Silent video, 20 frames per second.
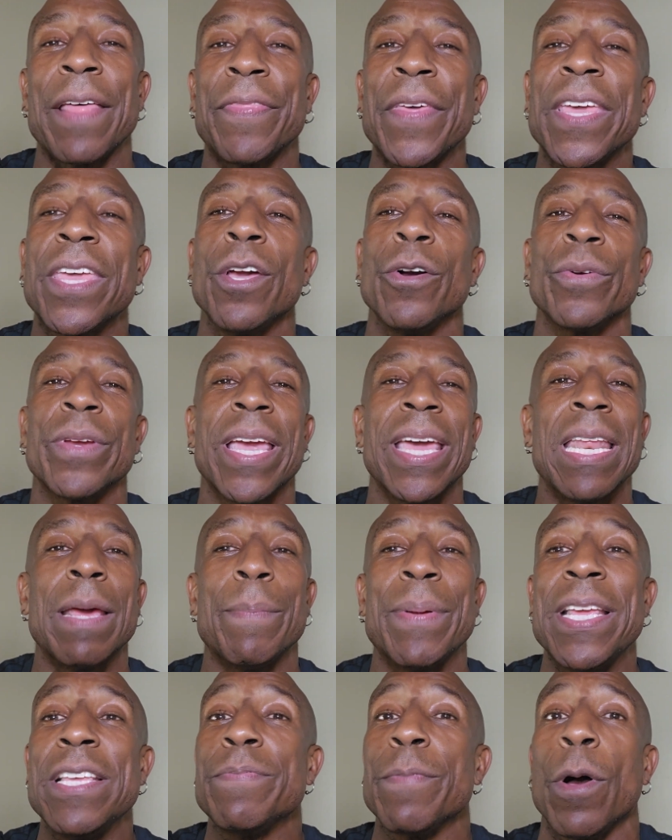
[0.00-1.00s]
I think he'll get
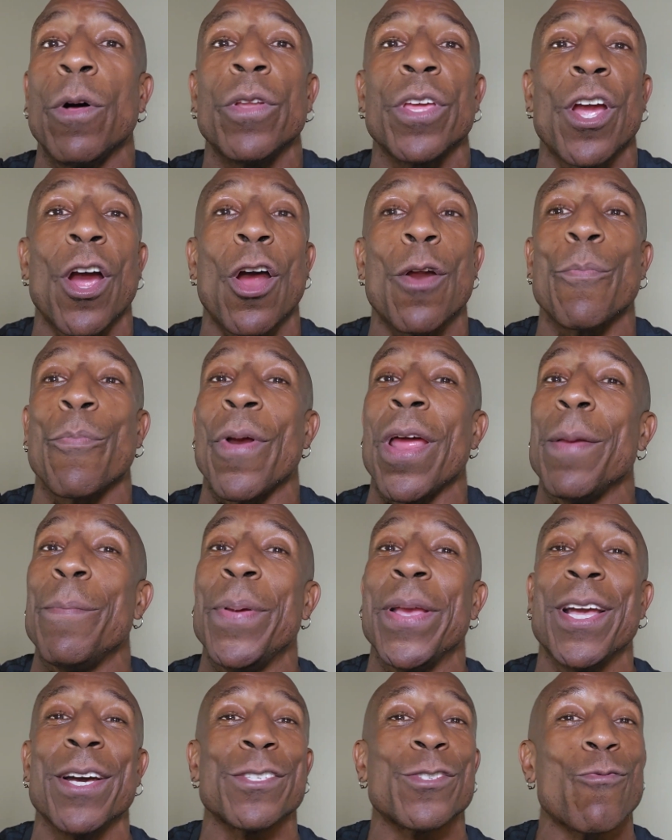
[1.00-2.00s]
it, but he's my only heartbreak
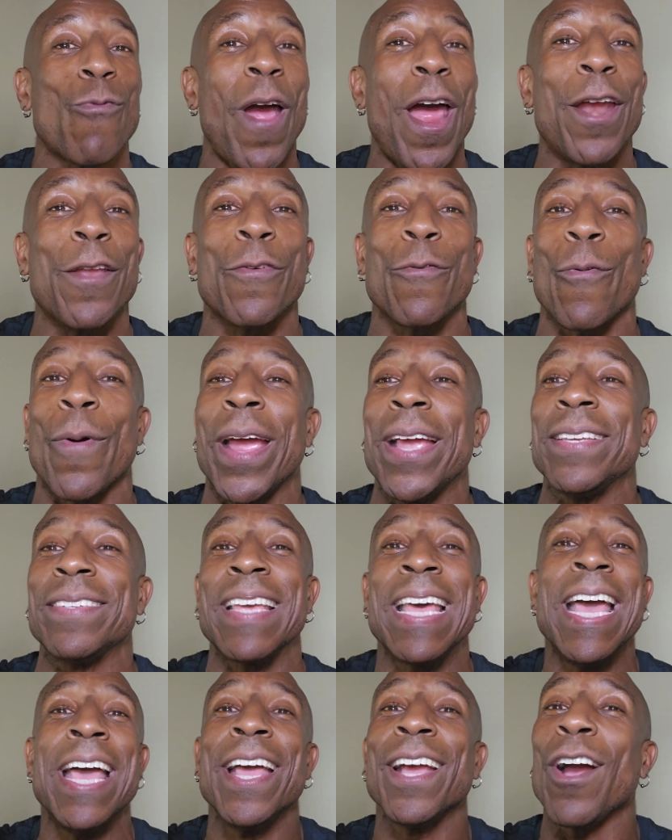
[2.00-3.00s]
because the rider of the
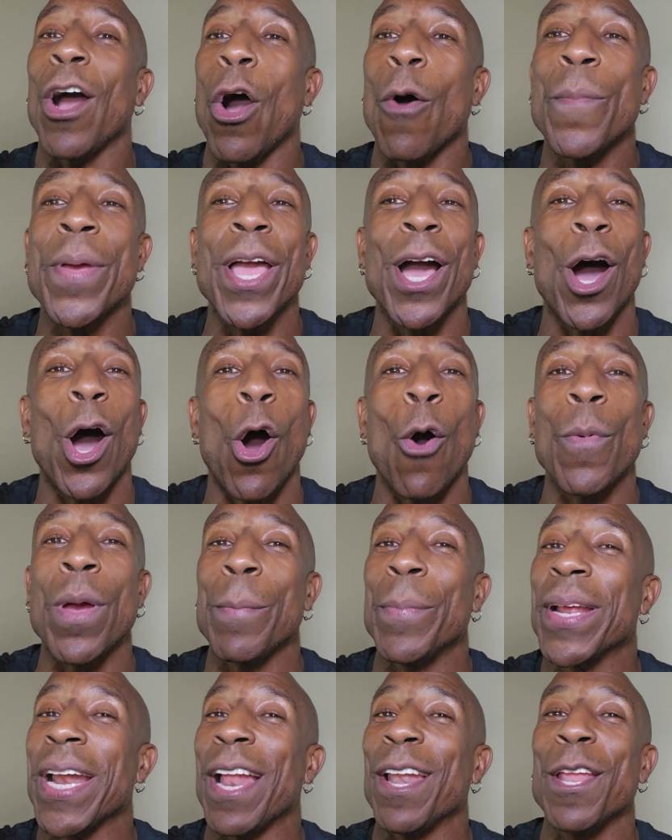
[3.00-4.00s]
race, call me a
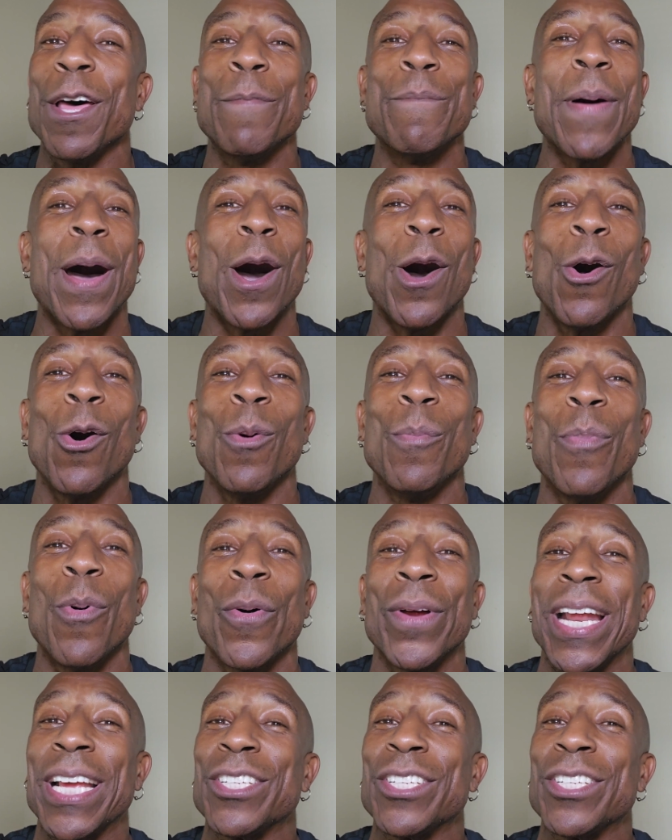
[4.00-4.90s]
homie, but I love my homeboy.